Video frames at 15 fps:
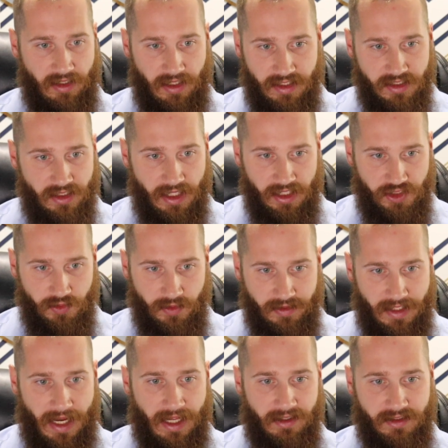intellectual
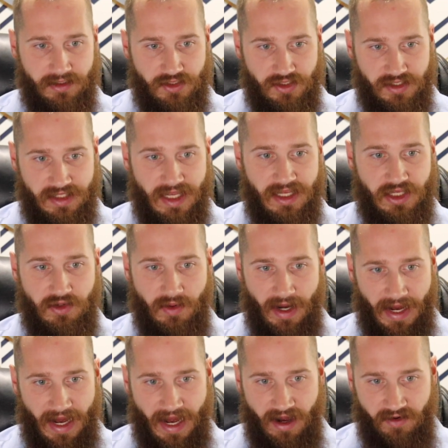knowledge that you
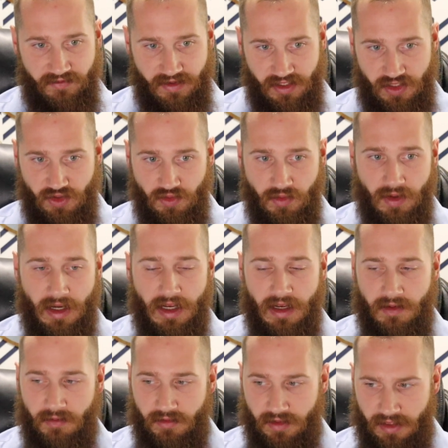have. That you,
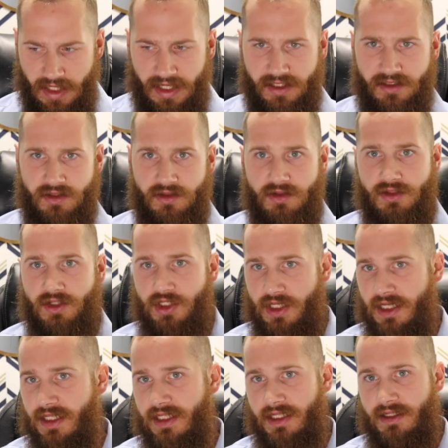yes,
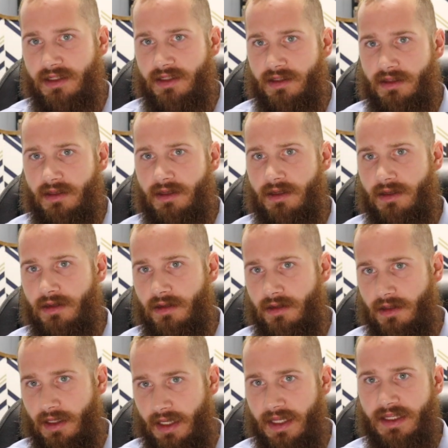Jesus
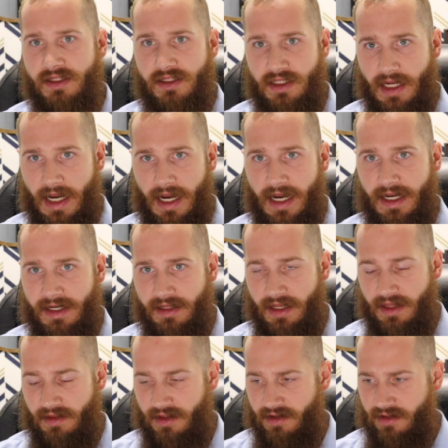is God, and,
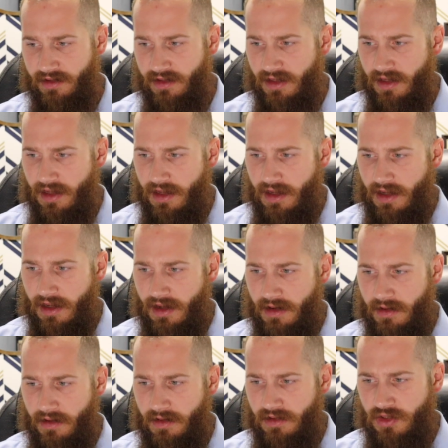and that
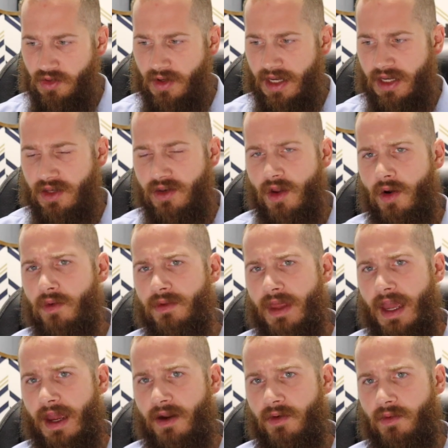you can know
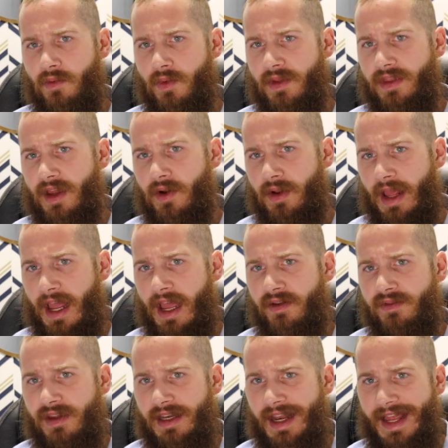that without
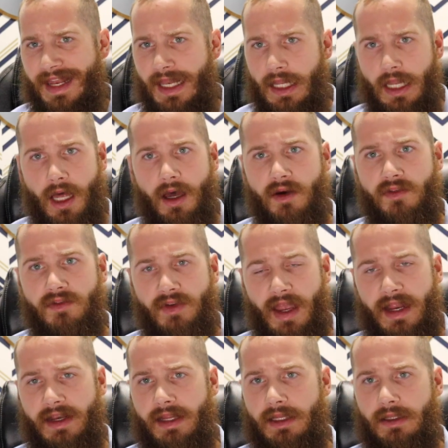having a love
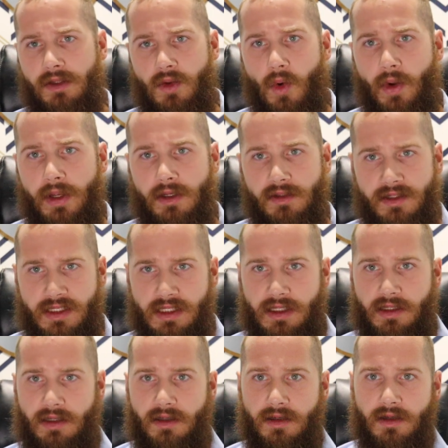and a
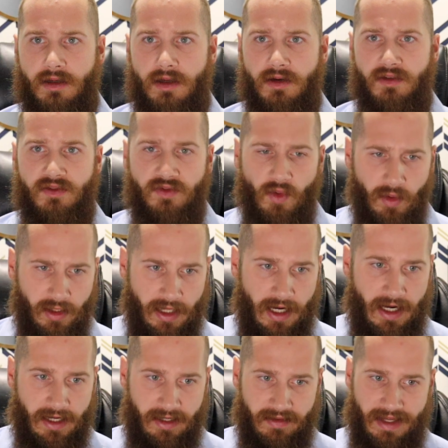loyalty for
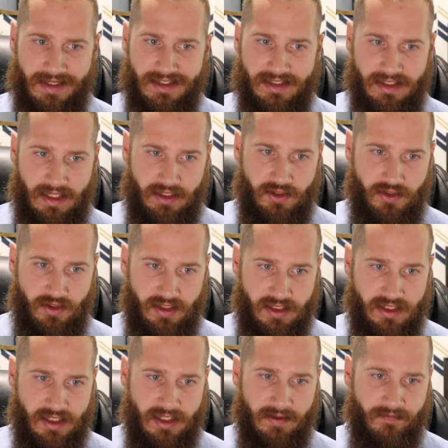God, and that's a
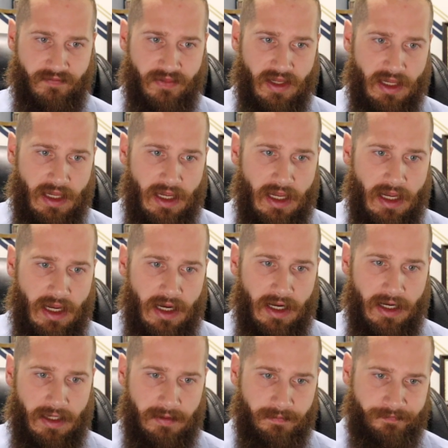dangerous thing.
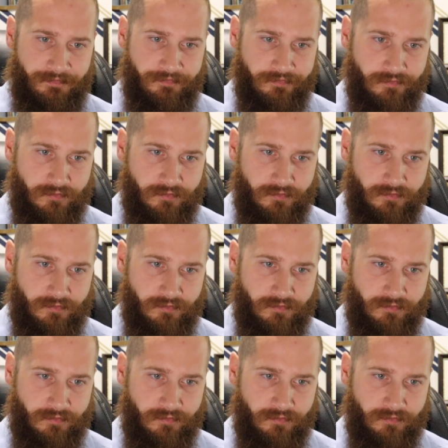Um,